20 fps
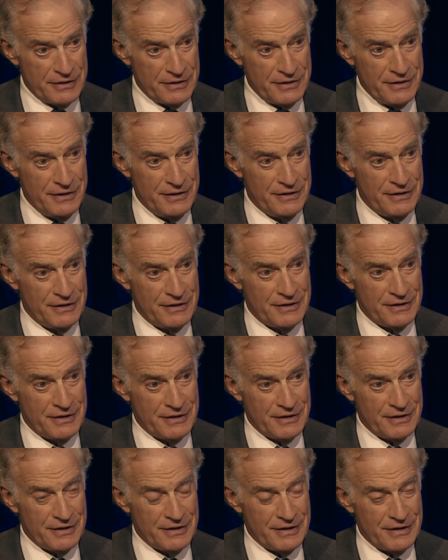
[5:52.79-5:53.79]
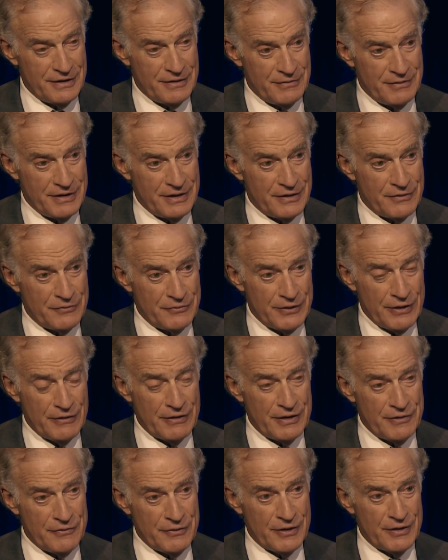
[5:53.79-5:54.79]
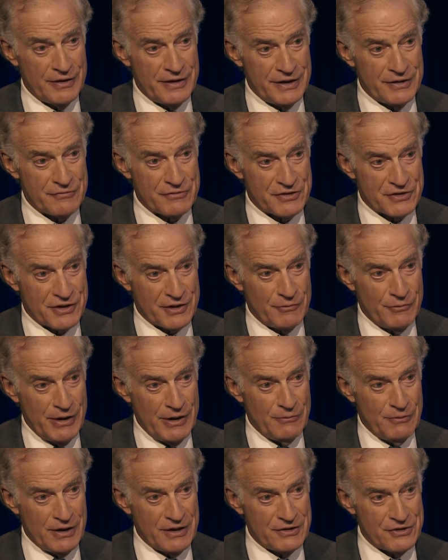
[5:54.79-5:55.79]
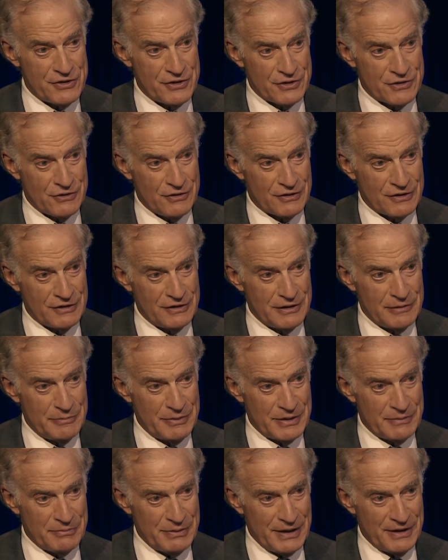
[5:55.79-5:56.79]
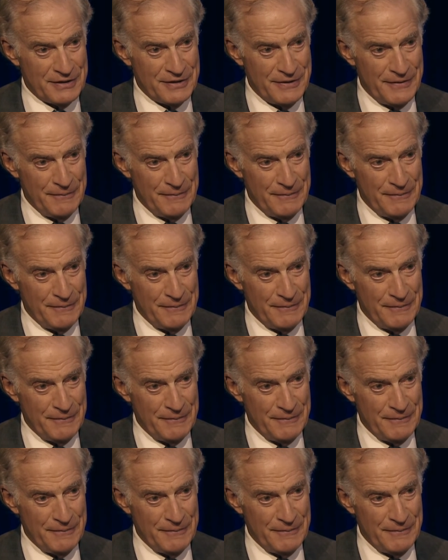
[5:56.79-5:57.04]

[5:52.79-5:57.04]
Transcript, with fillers: it uh, and in a very, very interesting way. Why don't you talk a little bit about